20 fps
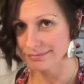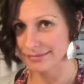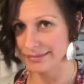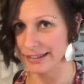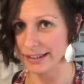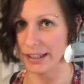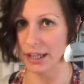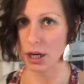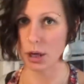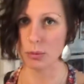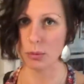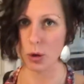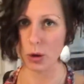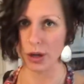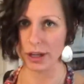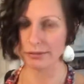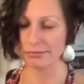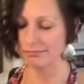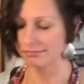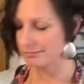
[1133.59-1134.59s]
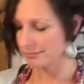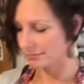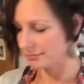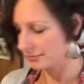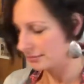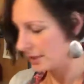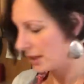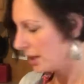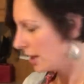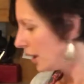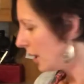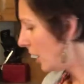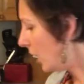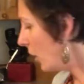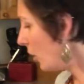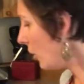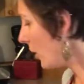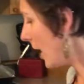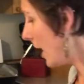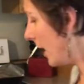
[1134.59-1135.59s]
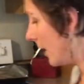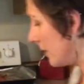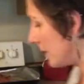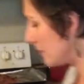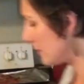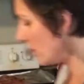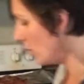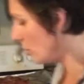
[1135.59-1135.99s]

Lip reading: Little boy. Okay, so